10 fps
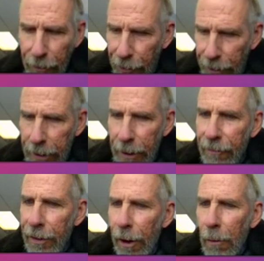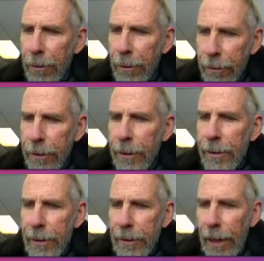three different
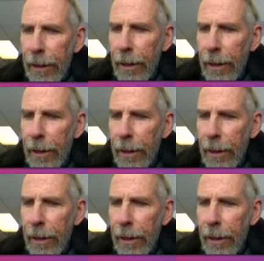opportunities in that.